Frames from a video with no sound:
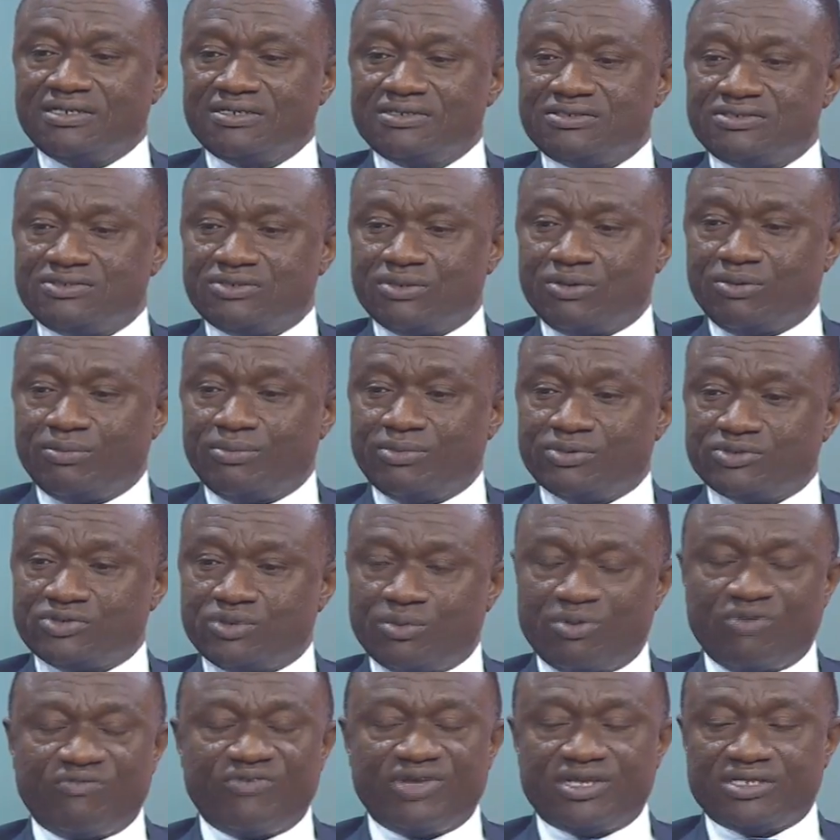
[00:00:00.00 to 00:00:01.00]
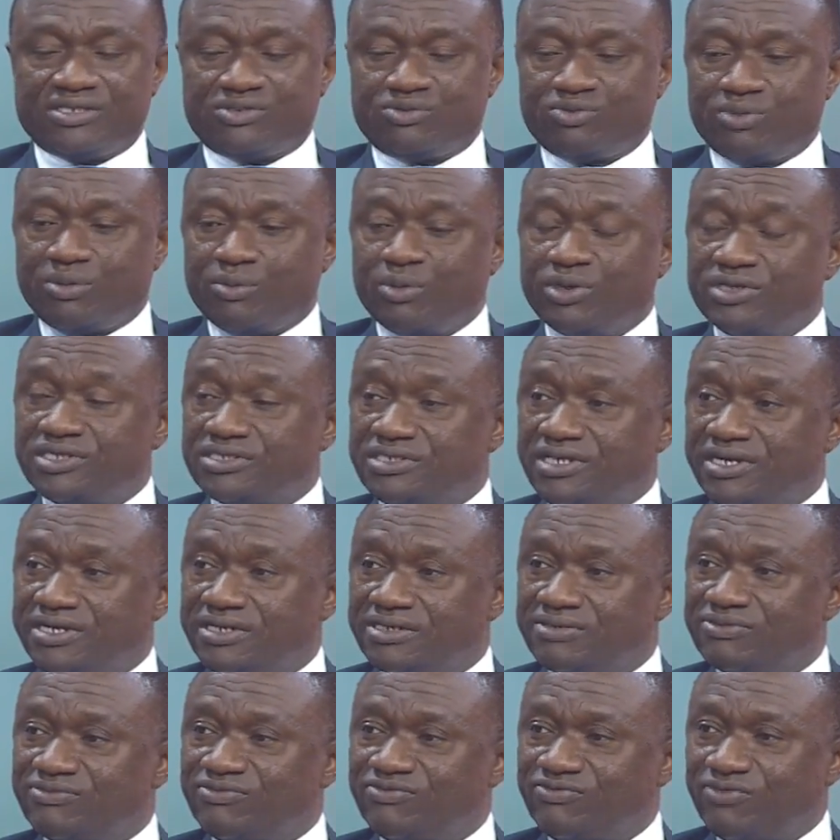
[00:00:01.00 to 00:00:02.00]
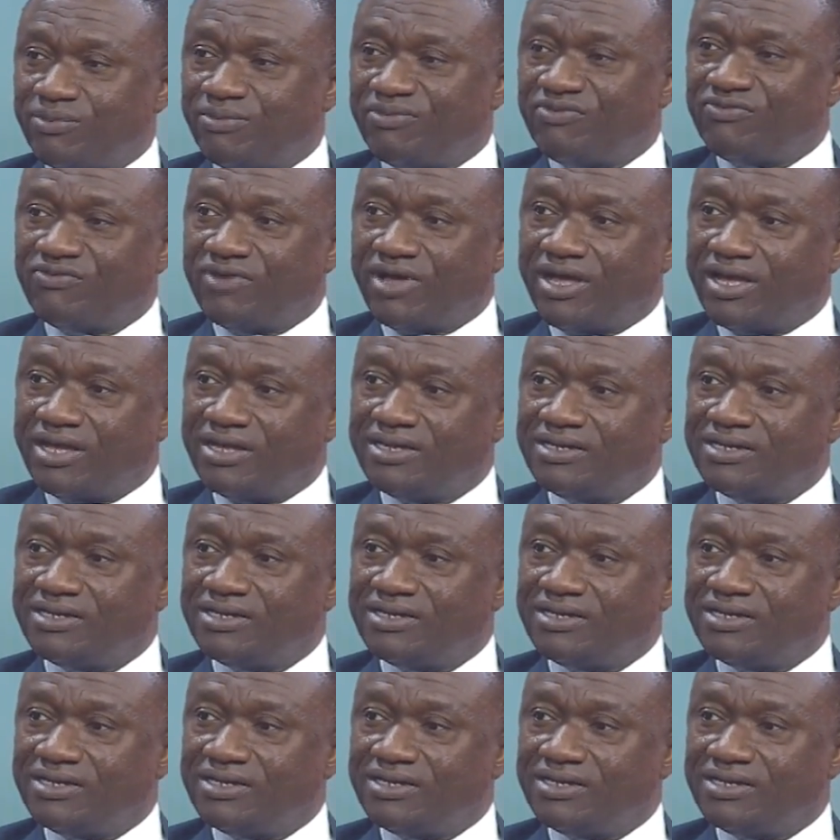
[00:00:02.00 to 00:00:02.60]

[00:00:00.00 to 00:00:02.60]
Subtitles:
So some of us were monitoring from far.